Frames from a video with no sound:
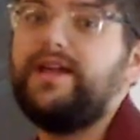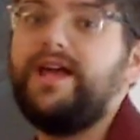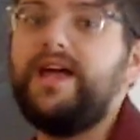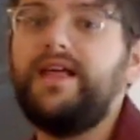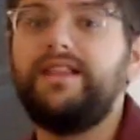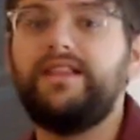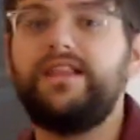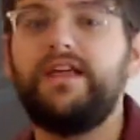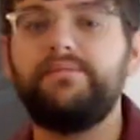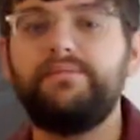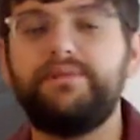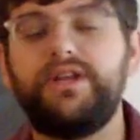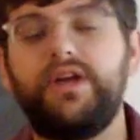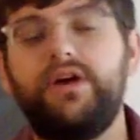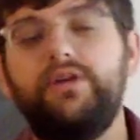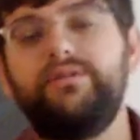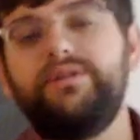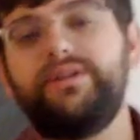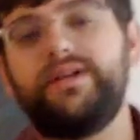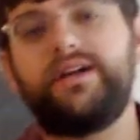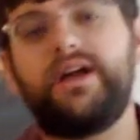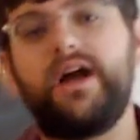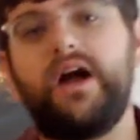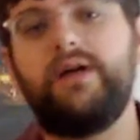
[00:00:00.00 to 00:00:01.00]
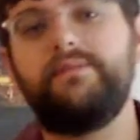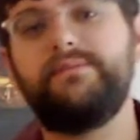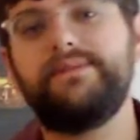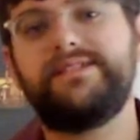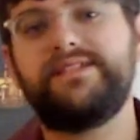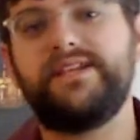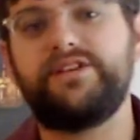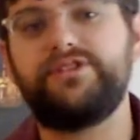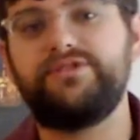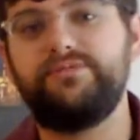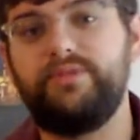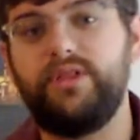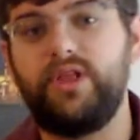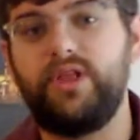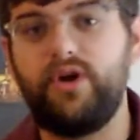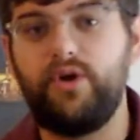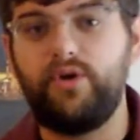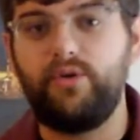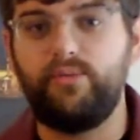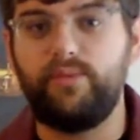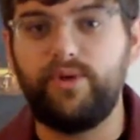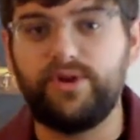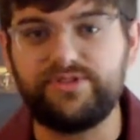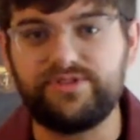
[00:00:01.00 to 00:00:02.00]
Let me know in the comment section below
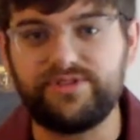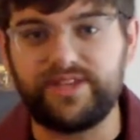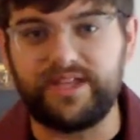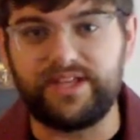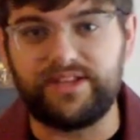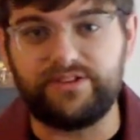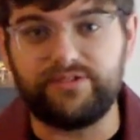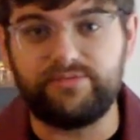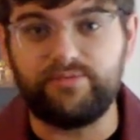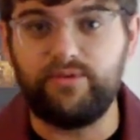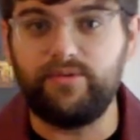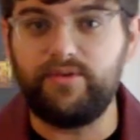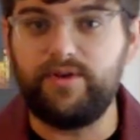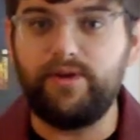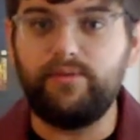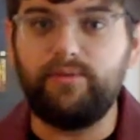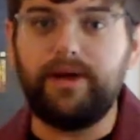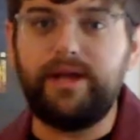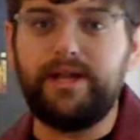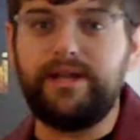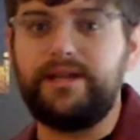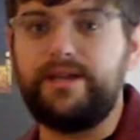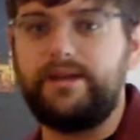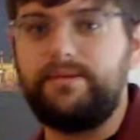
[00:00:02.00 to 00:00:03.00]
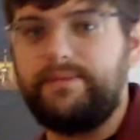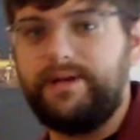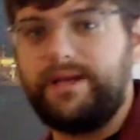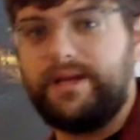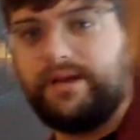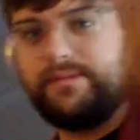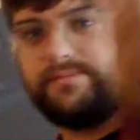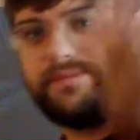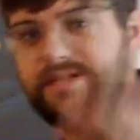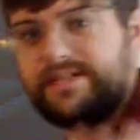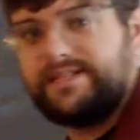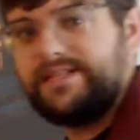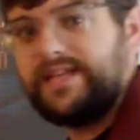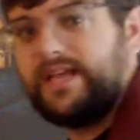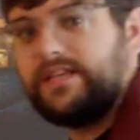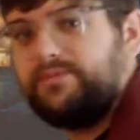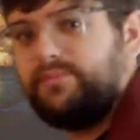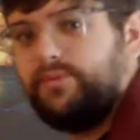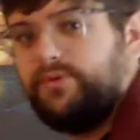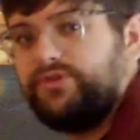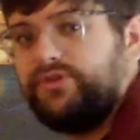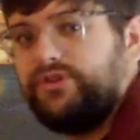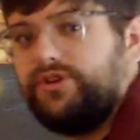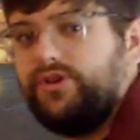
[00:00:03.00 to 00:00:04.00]
what you think of this movie when it becomes
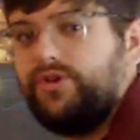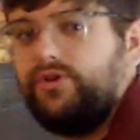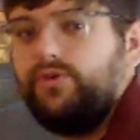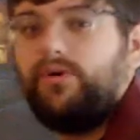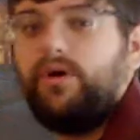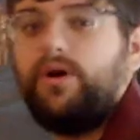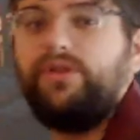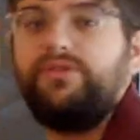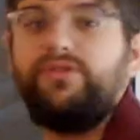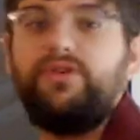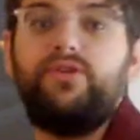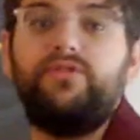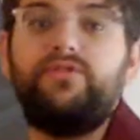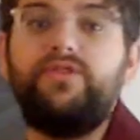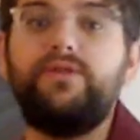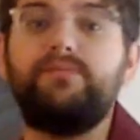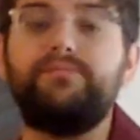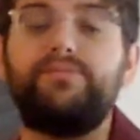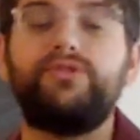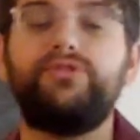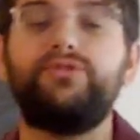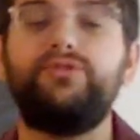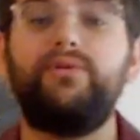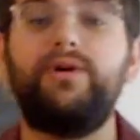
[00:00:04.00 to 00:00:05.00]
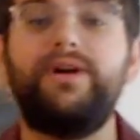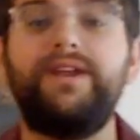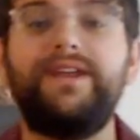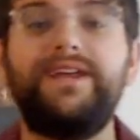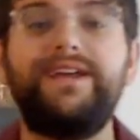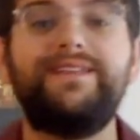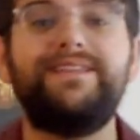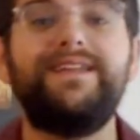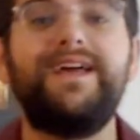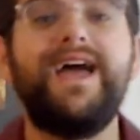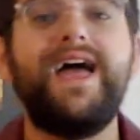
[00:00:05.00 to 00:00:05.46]
accessible to you on November 20th.